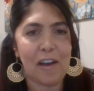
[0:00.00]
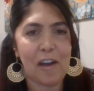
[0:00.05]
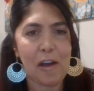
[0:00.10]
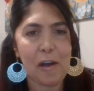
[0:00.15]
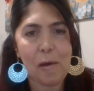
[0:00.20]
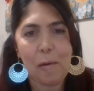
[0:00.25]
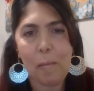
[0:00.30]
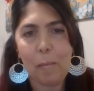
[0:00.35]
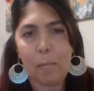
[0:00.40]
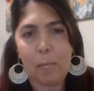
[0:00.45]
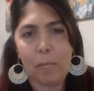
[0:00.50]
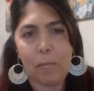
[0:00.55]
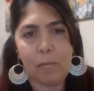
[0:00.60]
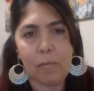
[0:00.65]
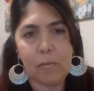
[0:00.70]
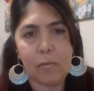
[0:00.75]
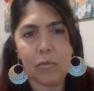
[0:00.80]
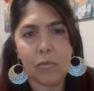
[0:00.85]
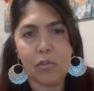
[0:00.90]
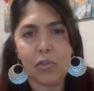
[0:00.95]

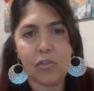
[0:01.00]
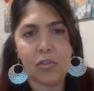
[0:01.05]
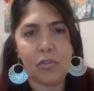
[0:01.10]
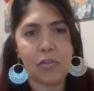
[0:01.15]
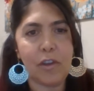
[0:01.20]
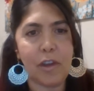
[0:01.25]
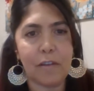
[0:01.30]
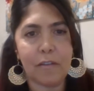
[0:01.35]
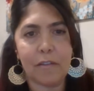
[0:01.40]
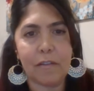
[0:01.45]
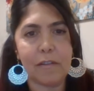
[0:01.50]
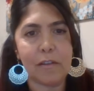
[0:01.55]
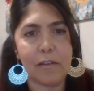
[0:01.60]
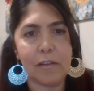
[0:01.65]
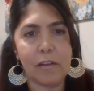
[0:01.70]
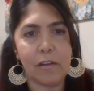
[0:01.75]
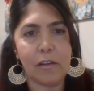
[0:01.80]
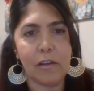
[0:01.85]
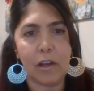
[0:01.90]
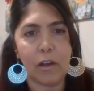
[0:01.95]

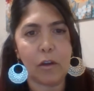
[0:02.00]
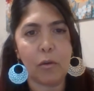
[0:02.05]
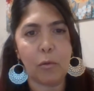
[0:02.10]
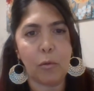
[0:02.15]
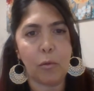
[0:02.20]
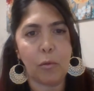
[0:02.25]
We